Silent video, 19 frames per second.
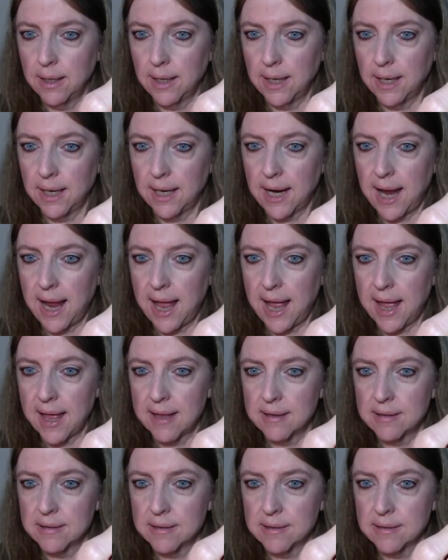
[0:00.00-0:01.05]
It
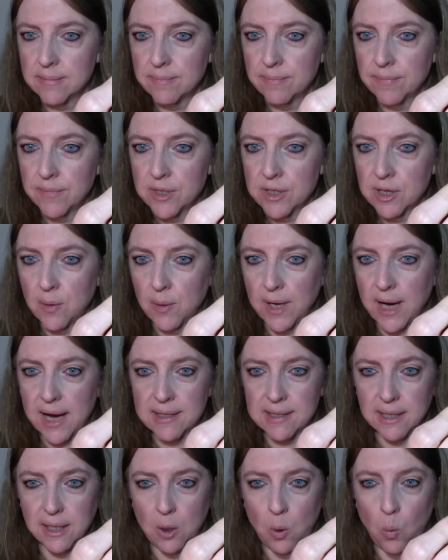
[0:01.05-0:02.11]
has
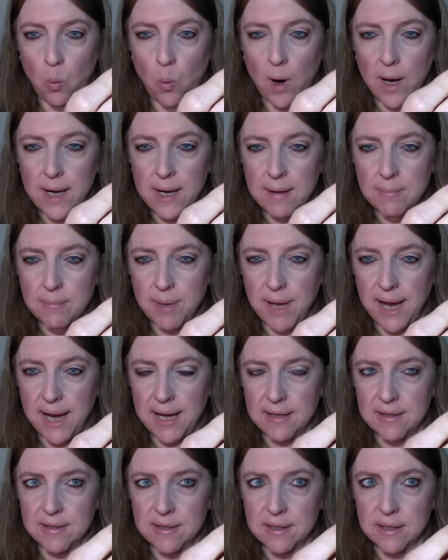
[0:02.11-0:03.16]
like a white
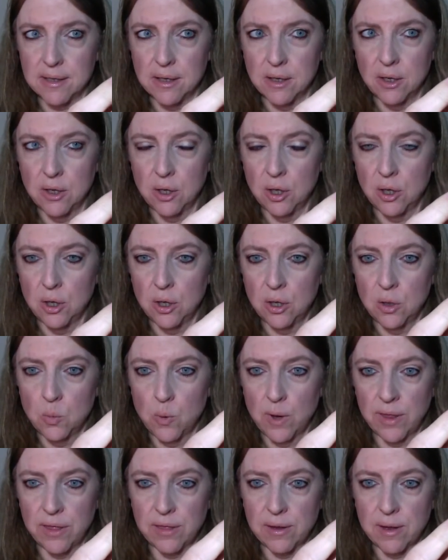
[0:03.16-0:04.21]
base
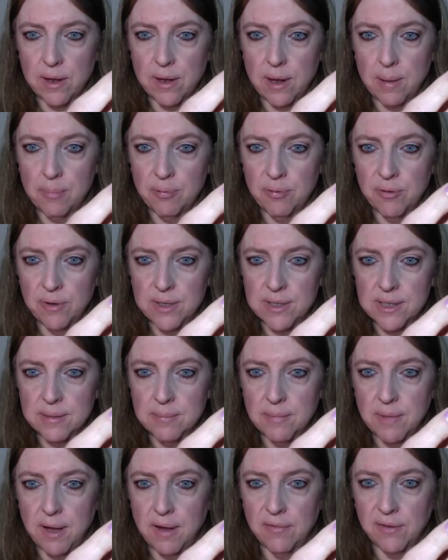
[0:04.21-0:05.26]
with a
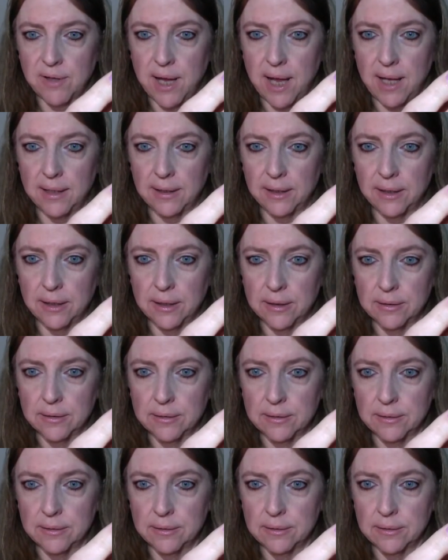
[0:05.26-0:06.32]
prism of color.
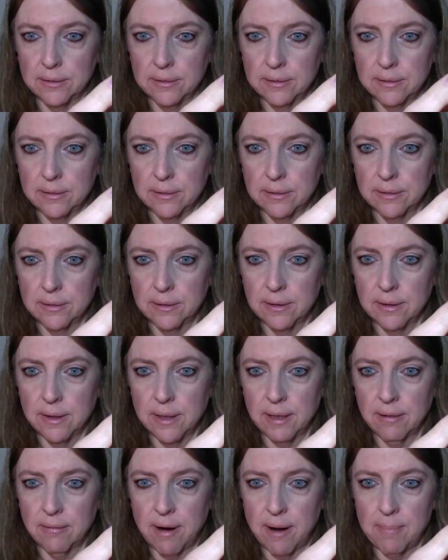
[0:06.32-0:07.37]

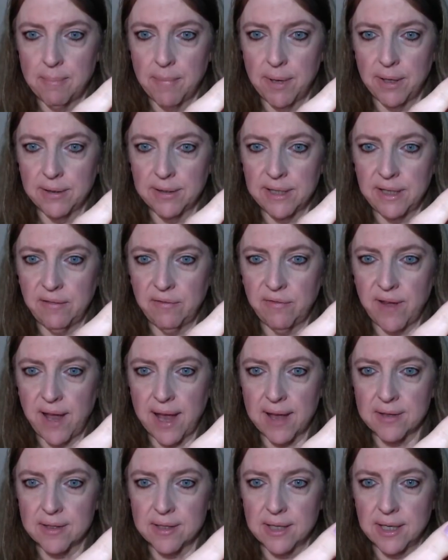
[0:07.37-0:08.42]
There are
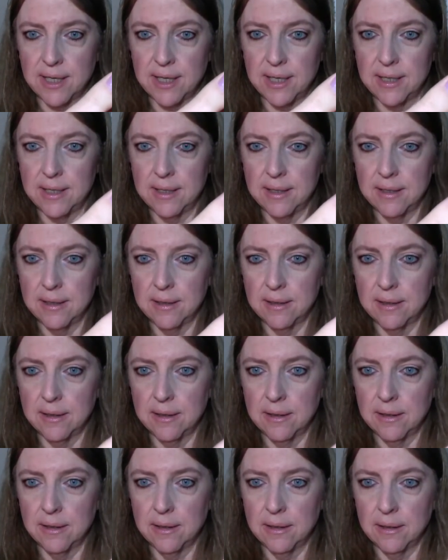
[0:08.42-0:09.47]
multifaceted
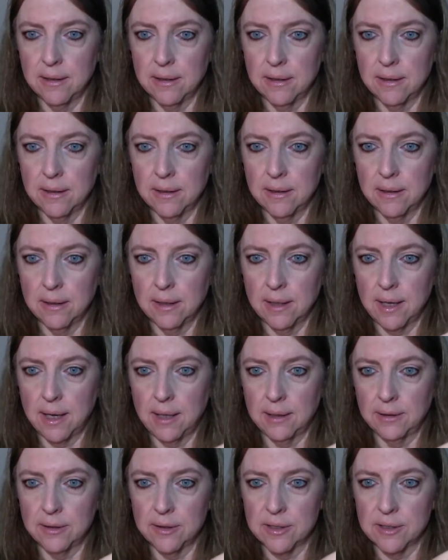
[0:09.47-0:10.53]

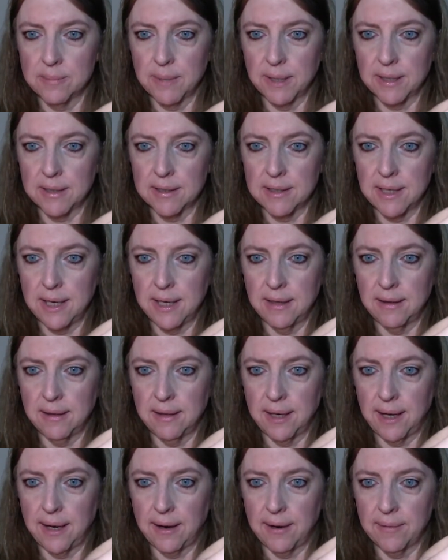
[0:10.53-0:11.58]
colors mixed in
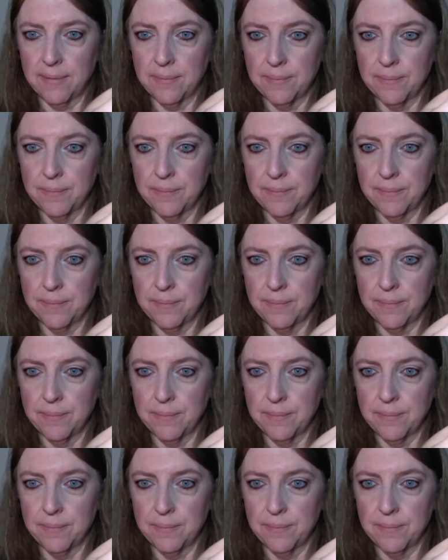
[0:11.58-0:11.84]
there.